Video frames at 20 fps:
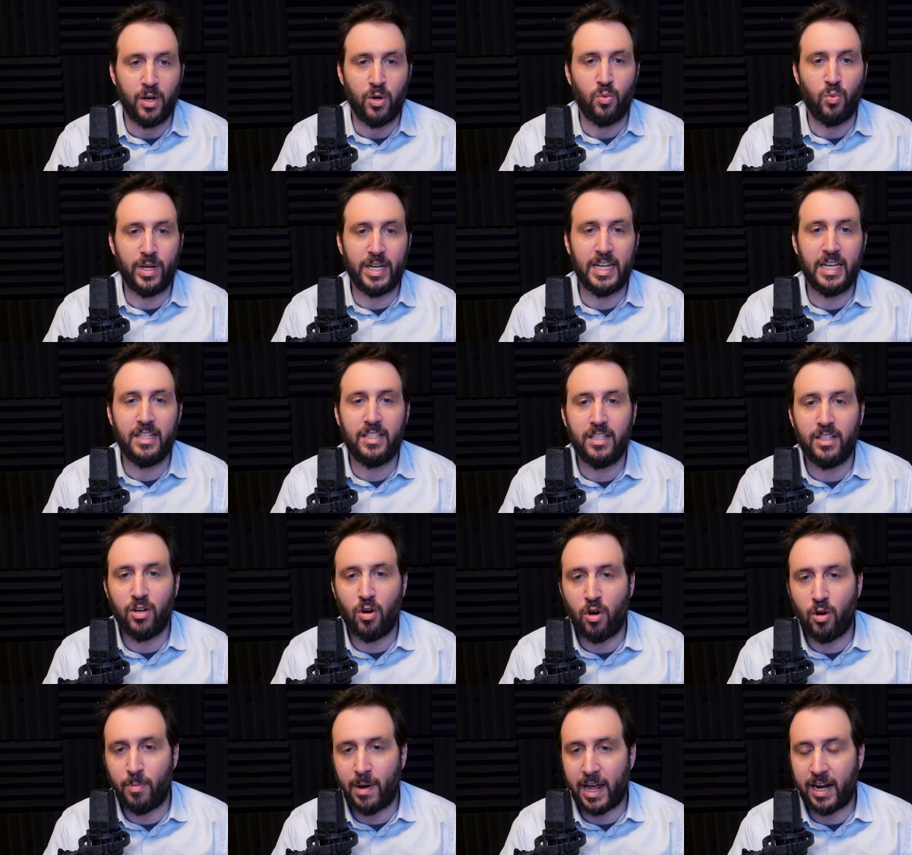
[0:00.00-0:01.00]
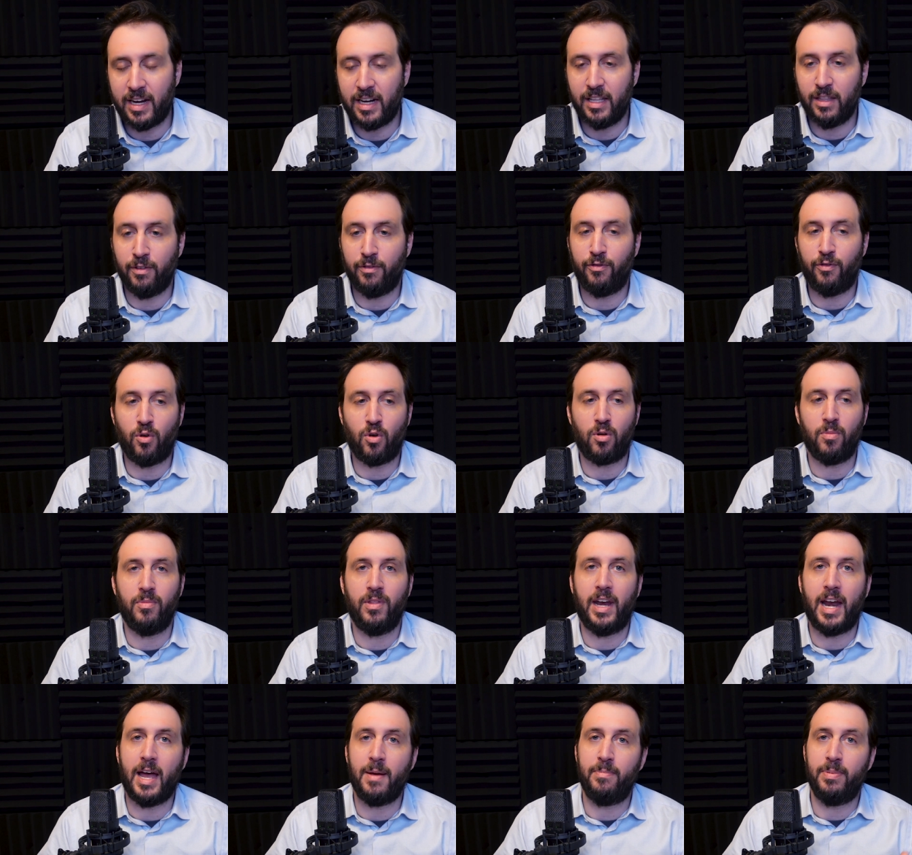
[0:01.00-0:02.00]
we need to know about it in the form
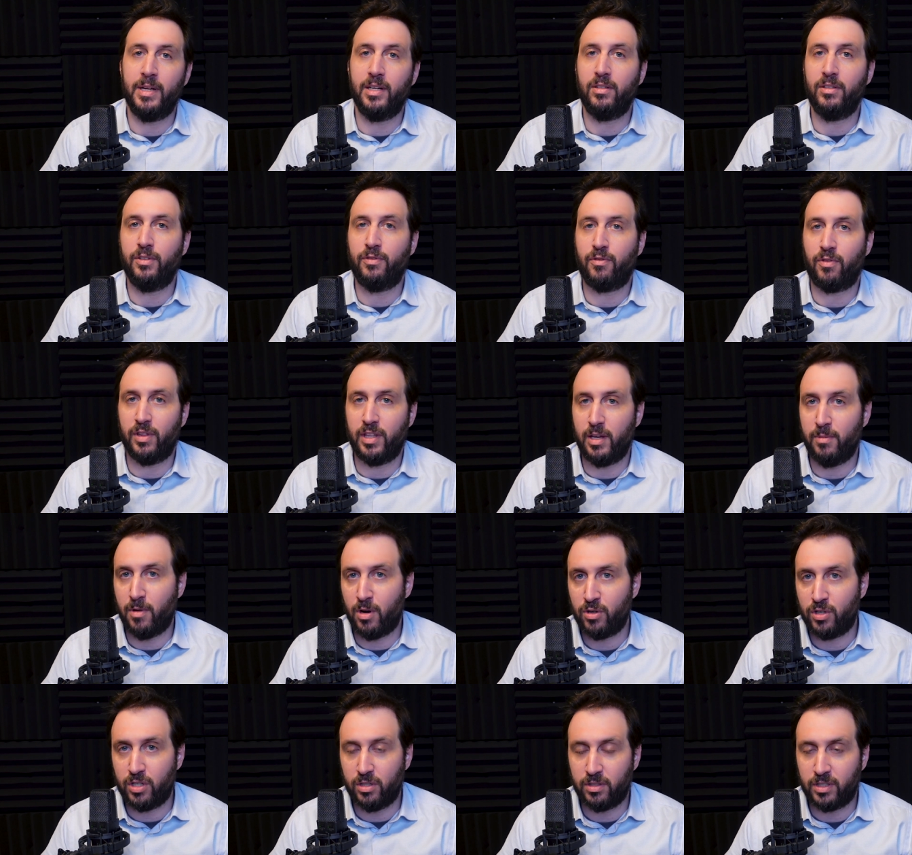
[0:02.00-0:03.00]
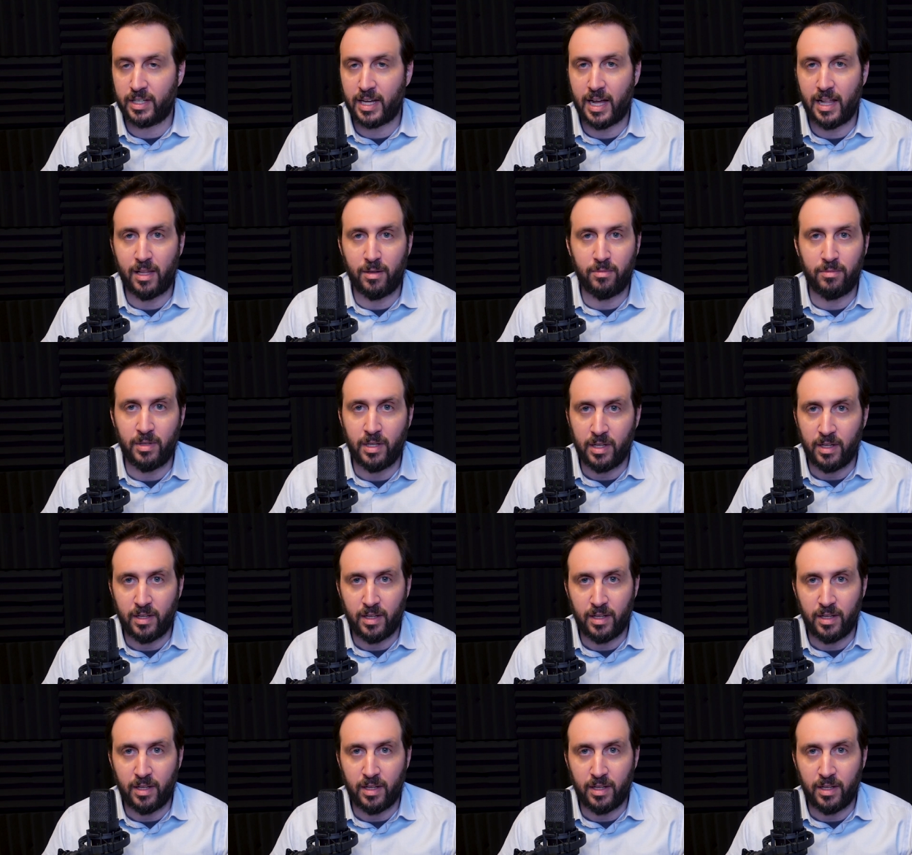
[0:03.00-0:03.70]
that I build for the emotions column.